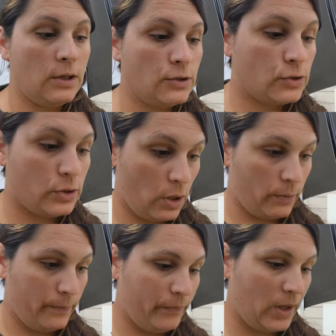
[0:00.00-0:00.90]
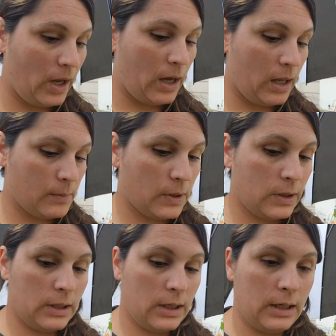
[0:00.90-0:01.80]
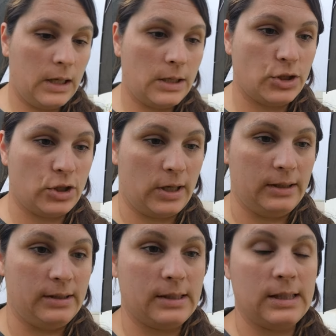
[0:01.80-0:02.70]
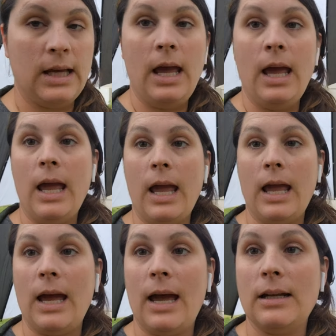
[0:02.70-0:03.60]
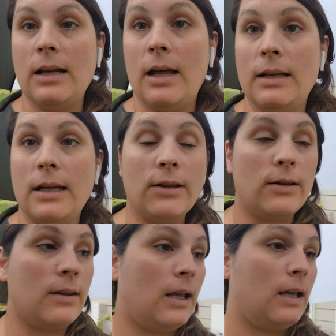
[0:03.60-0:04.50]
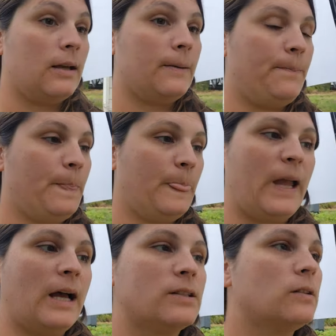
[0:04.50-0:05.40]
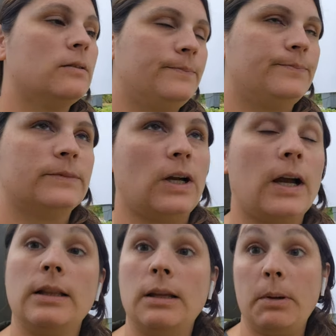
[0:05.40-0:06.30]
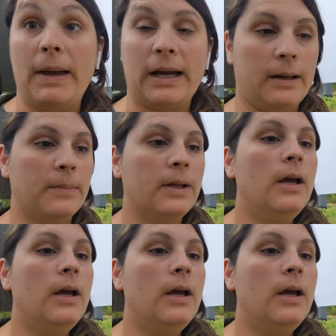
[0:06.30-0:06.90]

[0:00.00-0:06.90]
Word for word: So I am gonna kind of adjust. And another thing, yeah, so... Sorry, let me back up.